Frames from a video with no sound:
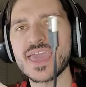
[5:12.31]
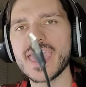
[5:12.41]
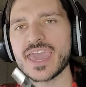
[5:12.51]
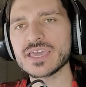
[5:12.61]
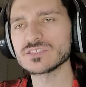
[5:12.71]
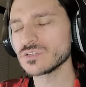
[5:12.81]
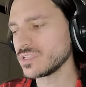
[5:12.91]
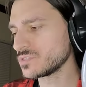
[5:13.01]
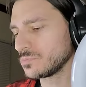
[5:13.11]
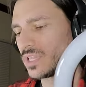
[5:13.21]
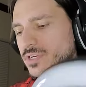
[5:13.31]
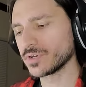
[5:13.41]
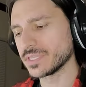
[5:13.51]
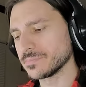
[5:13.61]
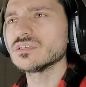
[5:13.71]
A, so let's plug
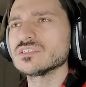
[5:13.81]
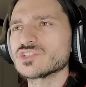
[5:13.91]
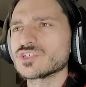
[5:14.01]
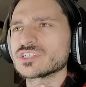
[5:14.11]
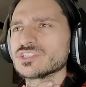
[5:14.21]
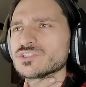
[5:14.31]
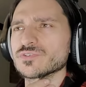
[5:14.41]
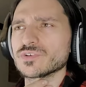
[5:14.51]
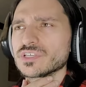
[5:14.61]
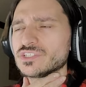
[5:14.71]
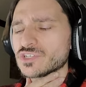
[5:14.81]
her in. Instructions are really